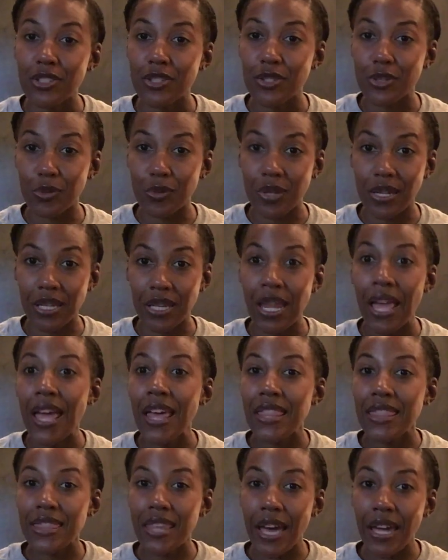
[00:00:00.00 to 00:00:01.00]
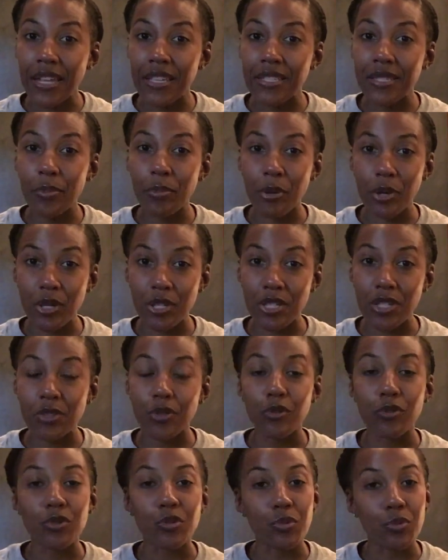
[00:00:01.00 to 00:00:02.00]
Zunan. That is the person
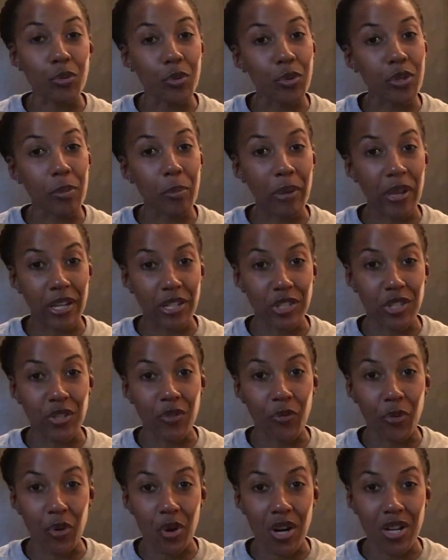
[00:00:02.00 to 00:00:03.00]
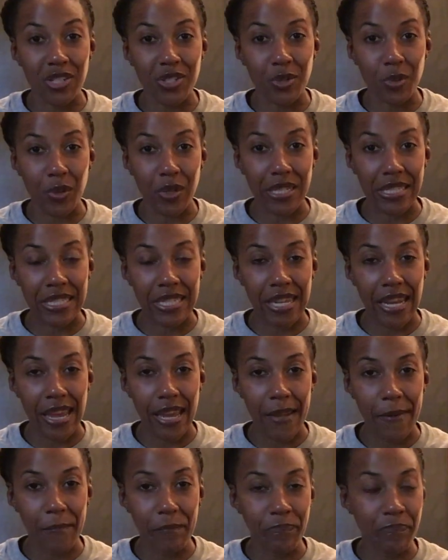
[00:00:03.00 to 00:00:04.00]
who drew the pictures for our story
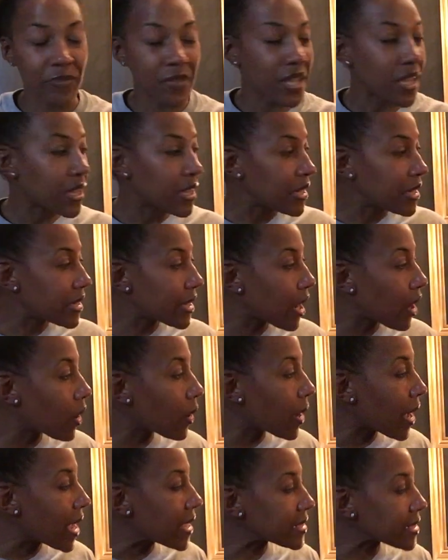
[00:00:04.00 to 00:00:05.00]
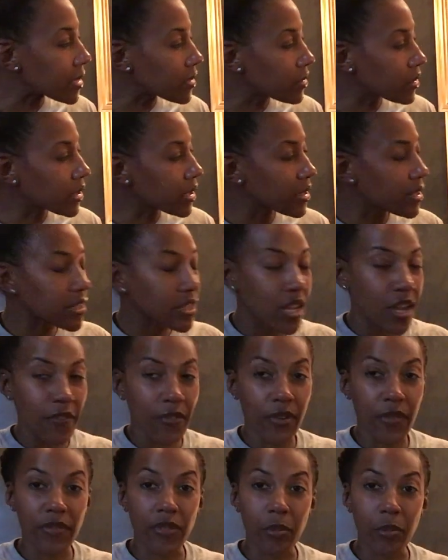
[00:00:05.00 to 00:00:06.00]
today. Now, as I look at the
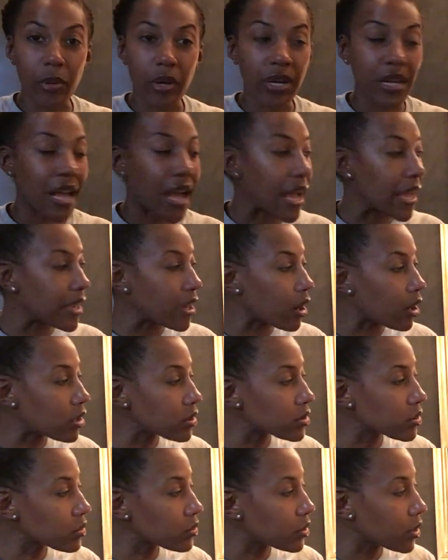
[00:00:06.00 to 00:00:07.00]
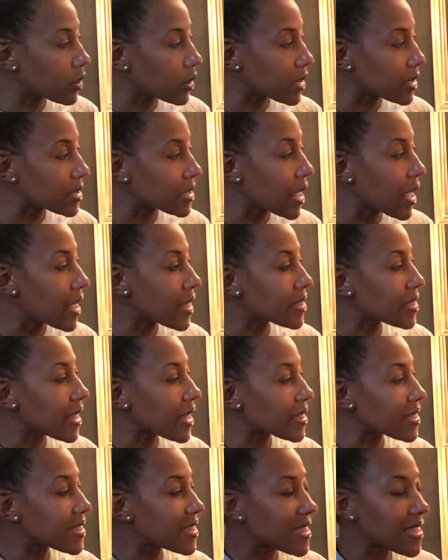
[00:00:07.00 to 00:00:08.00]
cover of the book, I also notice
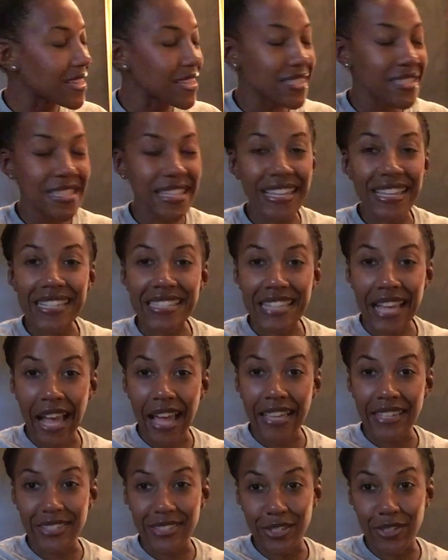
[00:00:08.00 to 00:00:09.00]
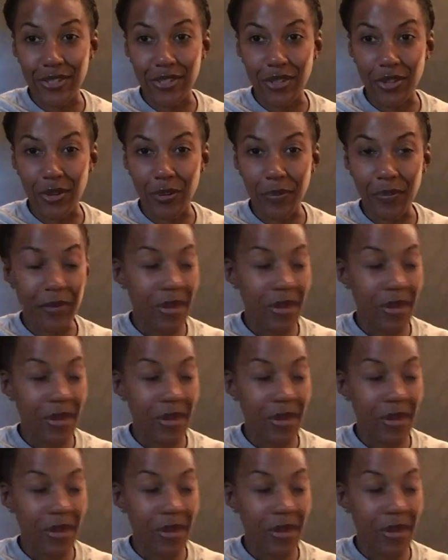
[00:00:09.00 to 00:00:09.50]
that this is Isatou.